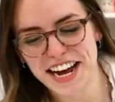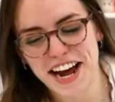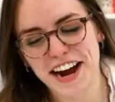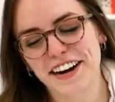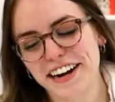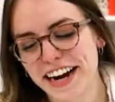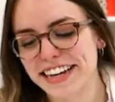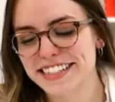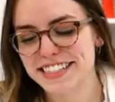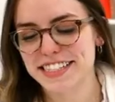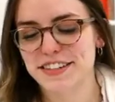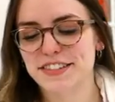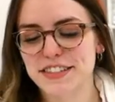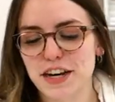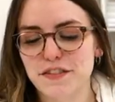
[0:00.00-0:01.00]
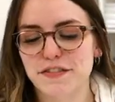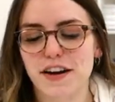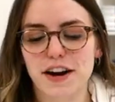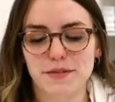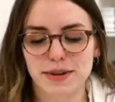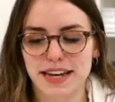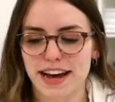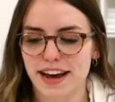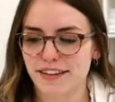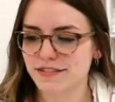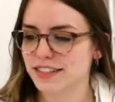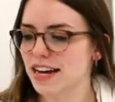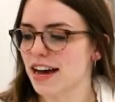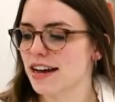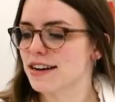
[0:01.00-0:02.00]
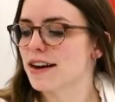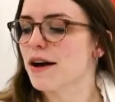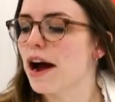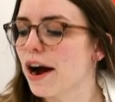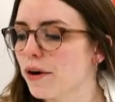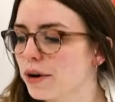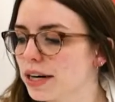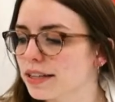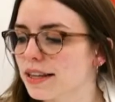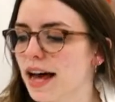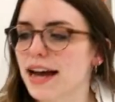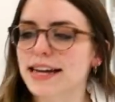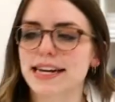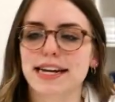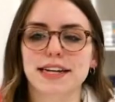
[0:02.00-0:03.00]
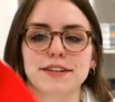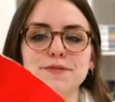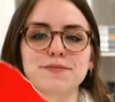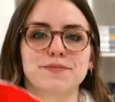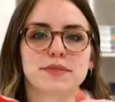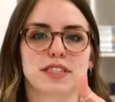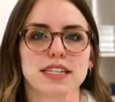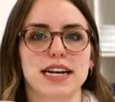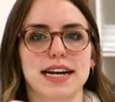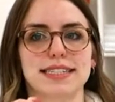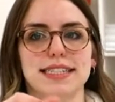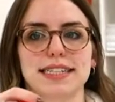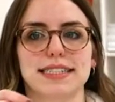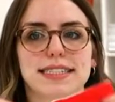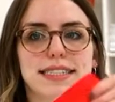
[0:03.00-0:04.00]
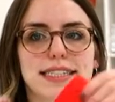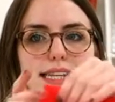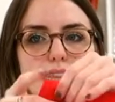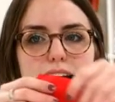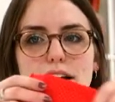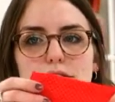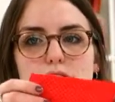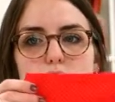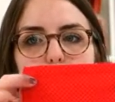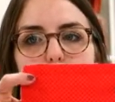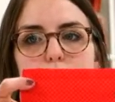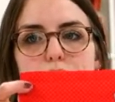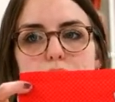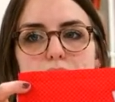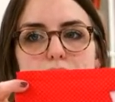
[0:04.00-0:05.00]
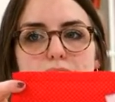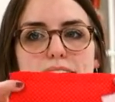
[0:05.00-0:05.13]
All right, so, so far we have done our lining, so you guys can see that real quick.